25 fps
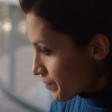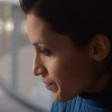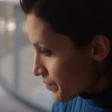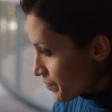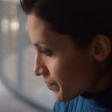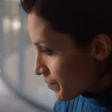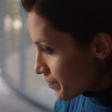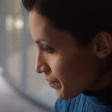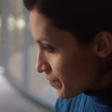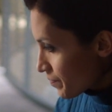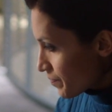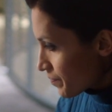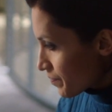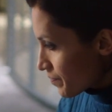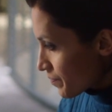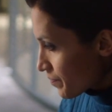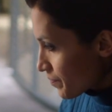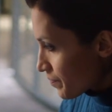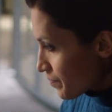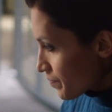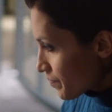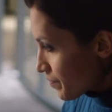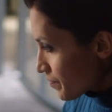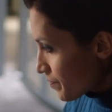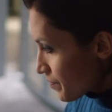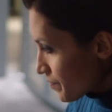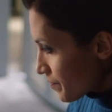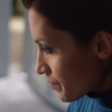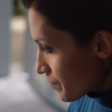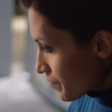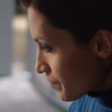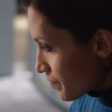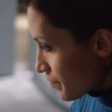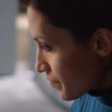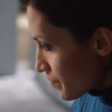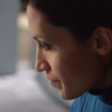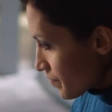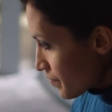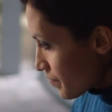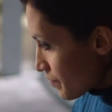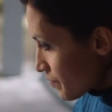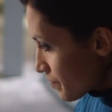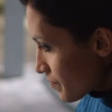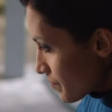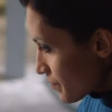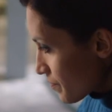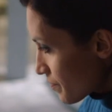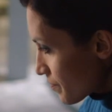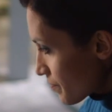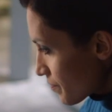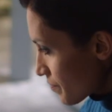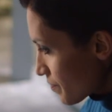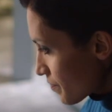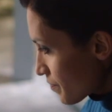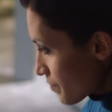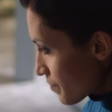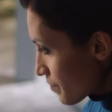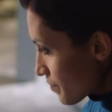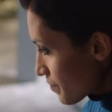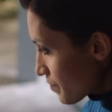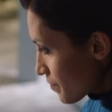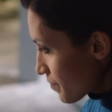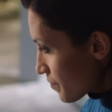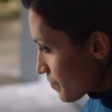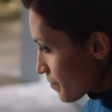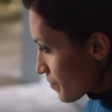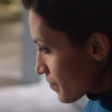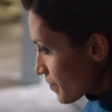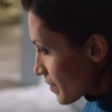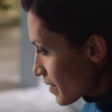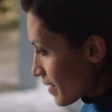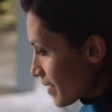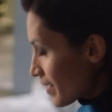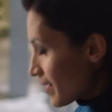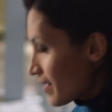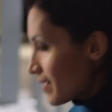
(silence)